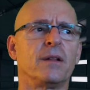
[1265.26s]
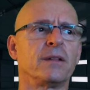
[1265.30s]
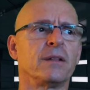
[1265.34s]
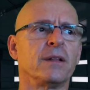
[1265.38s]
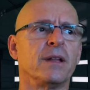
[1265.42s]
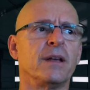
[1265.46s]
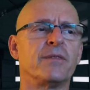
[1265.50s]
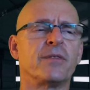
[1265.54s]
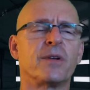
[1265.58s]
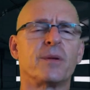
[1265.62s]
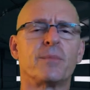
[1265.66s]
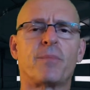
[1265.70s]

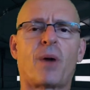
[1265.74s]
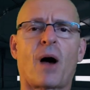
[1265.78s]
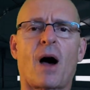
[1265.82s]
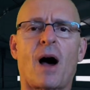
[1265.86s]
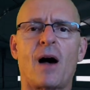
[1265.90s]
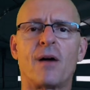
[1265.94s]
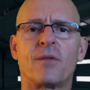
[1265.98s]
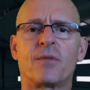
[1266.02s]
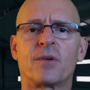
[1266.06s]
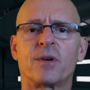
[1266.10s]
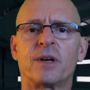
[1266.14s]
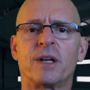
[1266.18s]
live in
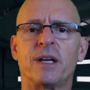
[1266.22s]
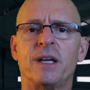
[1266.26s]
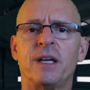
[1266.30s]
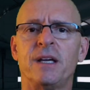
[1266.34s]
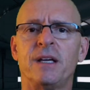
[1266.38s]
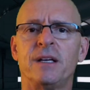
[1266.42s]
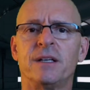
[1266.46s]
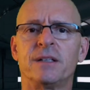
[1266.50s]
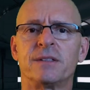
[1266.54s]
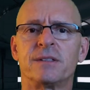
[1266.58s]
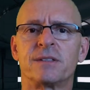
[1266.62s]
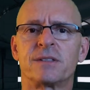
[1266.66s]

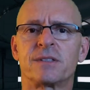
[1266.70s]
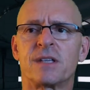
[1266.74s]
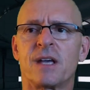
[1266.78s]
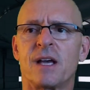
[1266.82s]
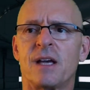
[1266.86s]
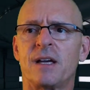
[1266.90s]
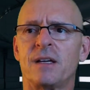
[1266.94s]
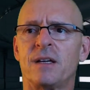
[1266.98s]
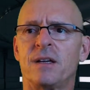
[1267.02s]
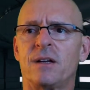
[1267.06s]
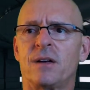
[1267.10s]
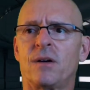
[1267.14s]
poverty and
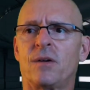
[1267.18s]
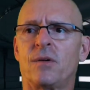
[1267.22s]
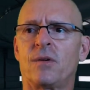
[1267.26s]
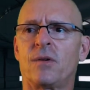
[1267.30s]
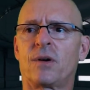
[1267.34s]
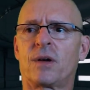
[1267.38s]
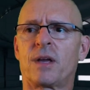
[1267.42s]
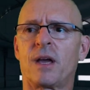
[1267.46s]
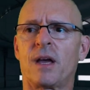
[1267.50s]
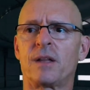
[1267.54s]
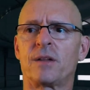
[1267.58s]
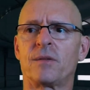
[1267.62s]
say,
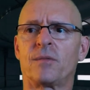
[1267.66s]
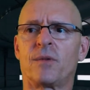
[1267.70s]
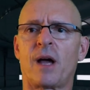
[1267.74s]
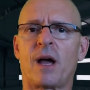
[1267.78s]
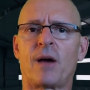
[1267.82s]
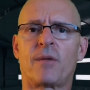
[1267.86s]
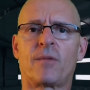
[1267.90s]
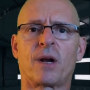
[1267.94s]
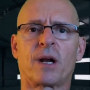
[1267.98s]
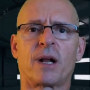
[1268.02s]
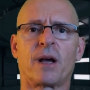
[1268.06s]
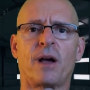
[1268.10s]
okay, the
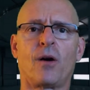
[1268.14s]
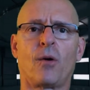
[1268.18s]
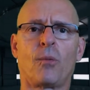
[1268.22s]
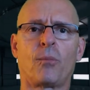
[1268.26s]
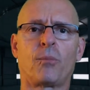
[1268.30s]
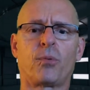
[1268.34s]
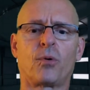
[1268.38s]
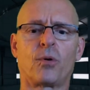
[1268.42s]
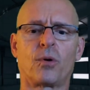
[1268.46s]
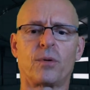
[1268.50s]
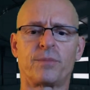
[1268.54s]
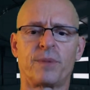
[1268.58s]
way I want to
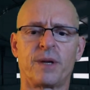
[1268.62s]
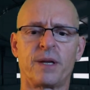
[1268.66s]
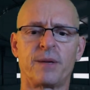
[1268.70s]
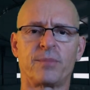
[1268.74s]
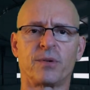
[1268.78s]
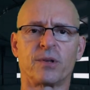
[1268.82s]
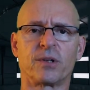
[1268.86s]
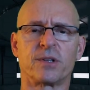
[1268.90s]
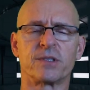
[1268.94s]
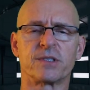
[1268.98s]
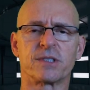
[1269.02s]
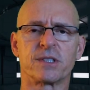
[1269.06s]
help poor
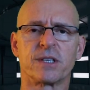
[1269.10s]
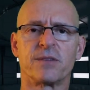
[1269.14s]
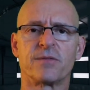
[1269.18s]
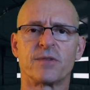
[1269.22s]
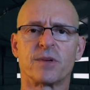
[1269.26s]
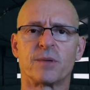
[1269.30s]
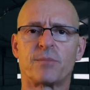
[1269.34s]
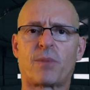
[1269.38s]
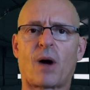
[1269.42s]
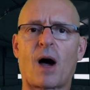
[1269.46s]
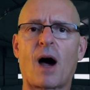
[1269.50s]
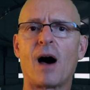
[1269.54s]
people is
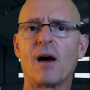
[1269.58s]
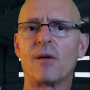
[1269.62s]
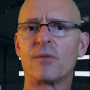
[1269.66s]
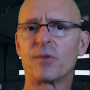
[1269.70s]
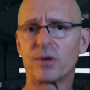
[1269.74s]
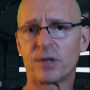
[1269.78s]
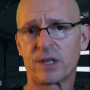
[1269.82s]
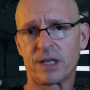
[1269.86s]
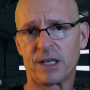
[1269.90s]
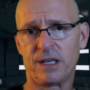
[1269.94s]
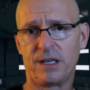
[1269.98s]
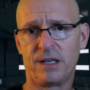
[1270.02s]
live in
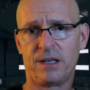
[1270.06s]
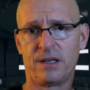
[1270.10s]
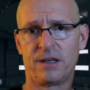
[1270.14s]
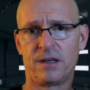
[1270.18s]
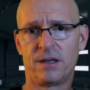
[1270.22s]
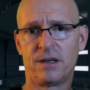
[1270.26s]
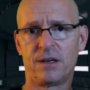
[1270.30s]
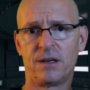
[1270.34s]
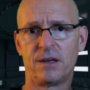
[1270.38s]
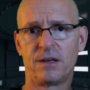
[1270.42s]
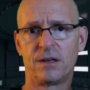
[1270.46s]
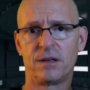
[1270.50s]
poverty.
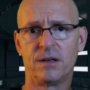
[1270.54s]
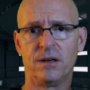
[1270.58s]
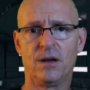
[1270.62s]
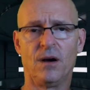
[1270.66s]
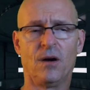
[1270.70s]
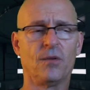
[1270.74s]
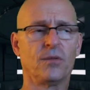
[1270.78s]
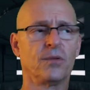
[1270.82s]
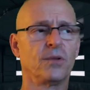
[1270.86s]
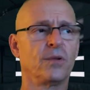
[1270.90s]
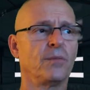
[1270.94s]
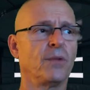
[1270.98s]

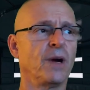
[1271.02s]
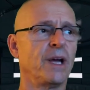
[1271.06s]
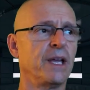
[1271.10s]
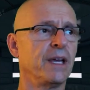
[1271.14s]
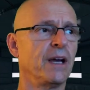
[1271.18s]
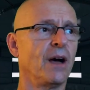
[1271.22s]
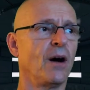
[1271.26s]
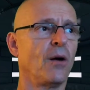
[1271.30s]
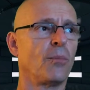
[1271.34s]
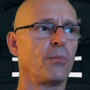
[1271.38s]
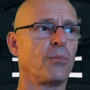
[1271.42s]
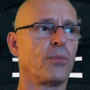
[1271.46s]
No, the way
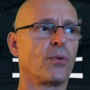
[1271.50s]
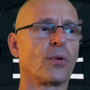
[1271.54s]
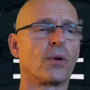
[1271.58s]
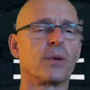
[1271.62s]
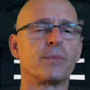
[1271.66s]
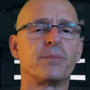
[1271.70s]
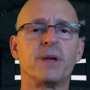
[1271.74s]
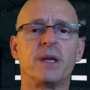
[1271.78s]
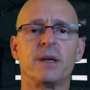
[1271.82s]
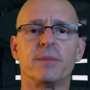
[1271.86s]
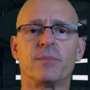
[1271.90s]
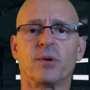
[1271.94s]
you help
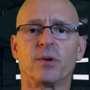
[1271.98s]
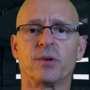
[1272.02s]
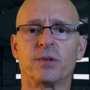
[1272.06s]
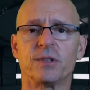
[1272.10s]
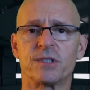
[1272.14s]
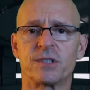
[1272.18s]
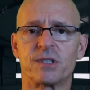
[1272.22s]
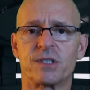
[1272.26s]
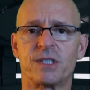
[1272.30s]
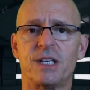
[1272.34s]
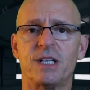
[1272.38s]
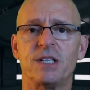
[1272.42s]
poor people
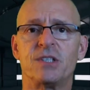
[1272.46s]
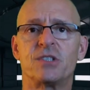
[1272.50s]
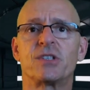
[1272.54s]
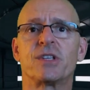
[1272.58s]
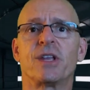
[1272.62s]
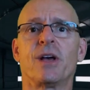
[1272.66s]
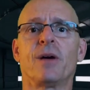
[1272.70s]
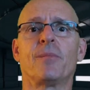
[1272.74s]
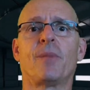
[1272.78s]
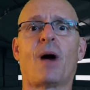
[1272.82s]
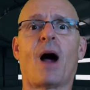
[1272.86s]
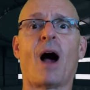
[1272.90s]
is
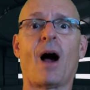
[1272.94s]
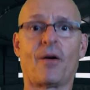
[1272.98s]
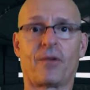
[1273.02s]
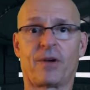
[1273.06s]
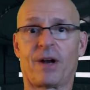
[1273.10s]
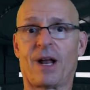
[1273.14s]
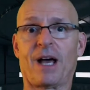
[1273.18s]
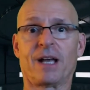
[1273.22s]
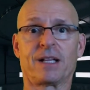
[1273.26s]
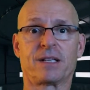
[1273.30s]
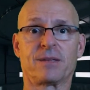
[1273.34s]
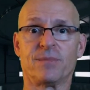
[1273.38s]
teach them how
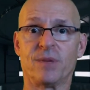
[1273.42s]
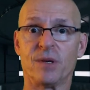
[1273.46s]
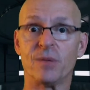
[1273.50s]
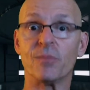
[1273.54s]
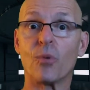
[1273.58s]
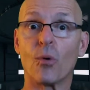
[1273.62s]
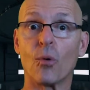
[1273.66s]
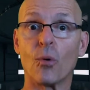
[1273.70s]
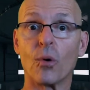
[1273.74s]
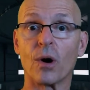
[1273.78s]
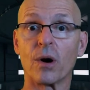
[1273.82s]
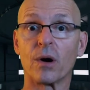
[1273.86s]
not to be
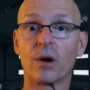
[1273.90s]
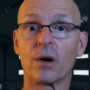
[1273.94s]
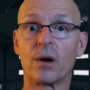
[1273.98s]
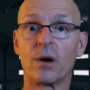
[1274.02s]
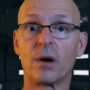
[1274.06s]
poor.